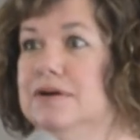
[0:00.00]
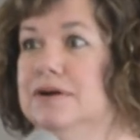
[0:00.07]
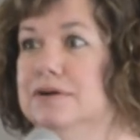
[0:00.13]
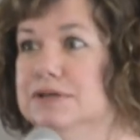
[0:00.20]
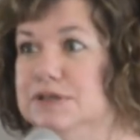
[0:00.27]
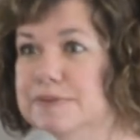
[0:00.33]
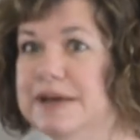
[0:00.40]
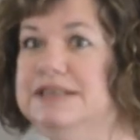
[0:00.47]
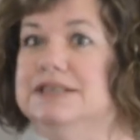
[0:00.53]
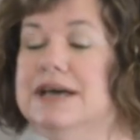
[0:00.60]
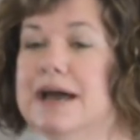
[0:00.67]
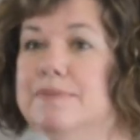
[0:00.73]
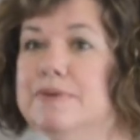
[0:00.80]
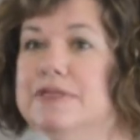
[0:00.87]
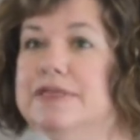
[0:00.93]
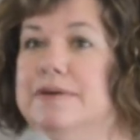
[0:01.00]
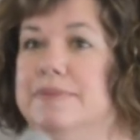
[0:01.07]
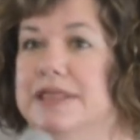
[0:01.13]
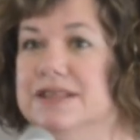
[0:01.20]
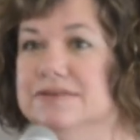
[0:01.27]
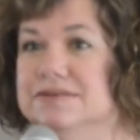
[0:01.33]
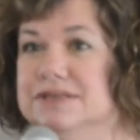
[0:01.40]
who spent time with them
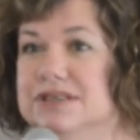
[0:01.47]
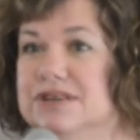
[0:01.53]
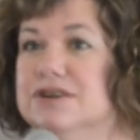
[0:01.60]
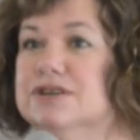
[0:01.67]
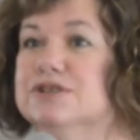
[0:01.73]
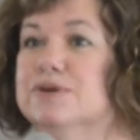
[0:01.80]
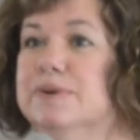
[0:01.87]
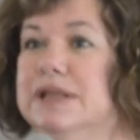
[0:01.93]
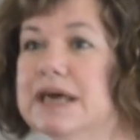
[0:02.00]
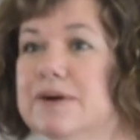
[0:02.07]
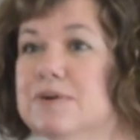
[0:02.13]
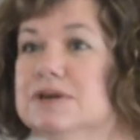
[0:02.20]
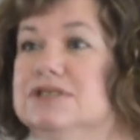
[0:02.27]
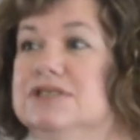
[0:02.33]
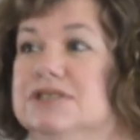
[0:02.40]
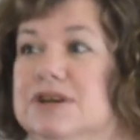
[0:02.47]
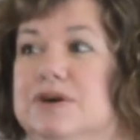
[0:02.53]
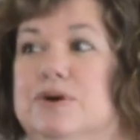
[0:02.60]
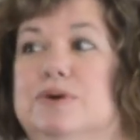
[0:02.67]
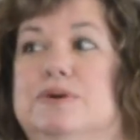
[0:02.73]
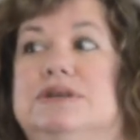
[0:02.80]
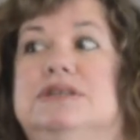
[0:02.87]
in those years when they were
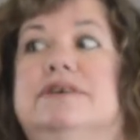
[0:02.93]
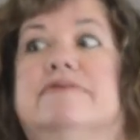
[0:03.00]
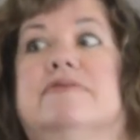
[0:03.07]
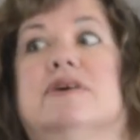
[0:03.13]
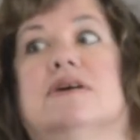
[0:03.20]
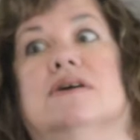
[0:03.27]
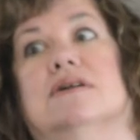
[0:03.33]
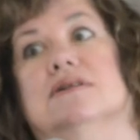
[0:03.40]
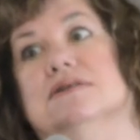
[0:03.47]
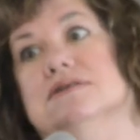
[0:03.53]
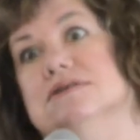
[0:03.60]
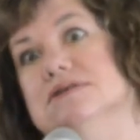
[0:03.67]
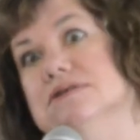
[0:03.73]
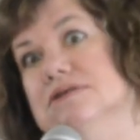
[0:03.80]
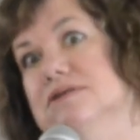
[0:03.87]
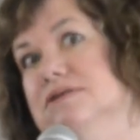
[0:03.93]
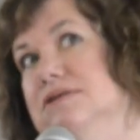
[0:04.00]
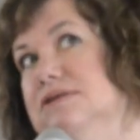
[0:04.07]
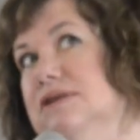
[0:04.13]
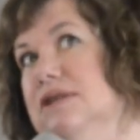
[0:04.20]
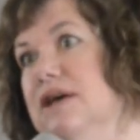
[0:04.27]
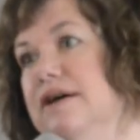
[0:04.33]
so difficult
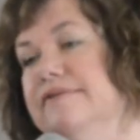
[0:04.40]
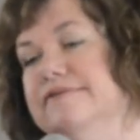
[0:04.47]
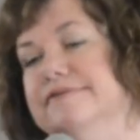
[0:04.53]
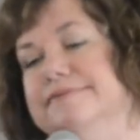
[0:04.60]
to love.